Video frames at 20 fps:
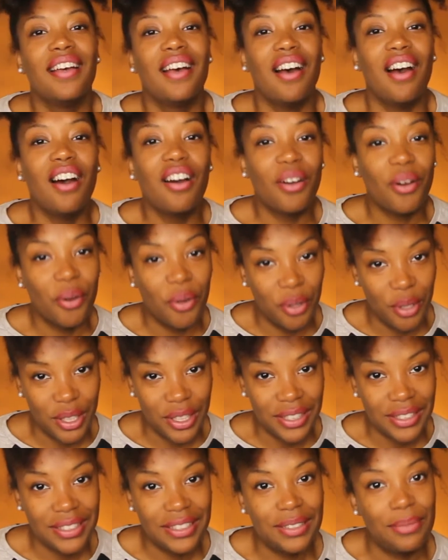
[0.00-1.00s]
of
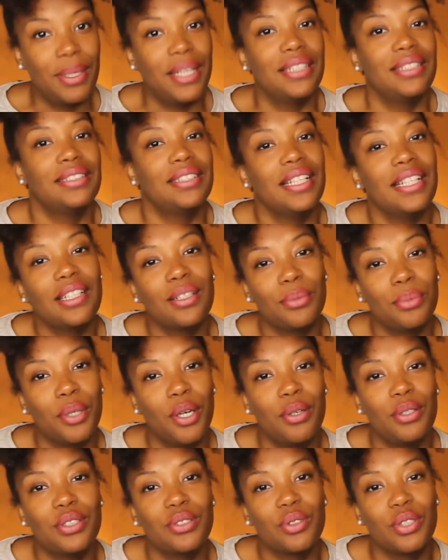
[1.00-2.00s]
course, my second
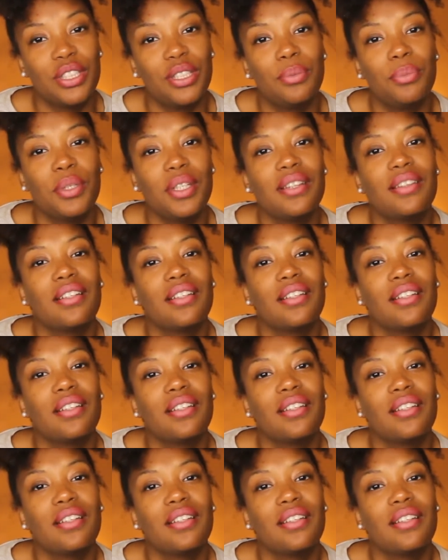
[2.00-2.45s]
pro is going to be